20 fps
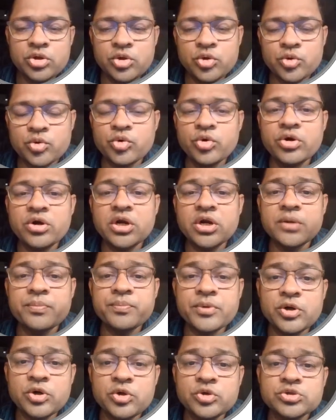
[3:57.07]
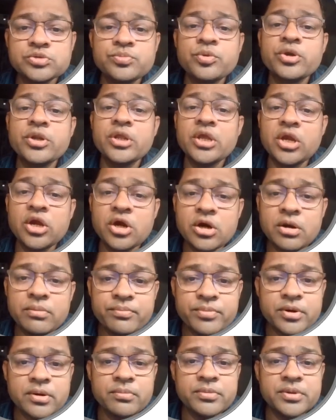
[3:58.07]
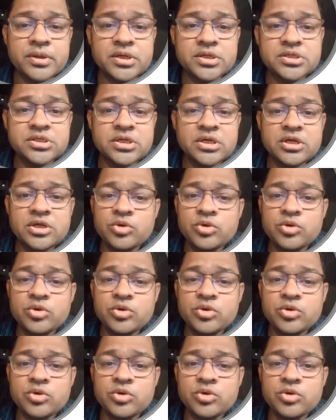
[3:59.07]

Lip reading: You could not produce more income from it.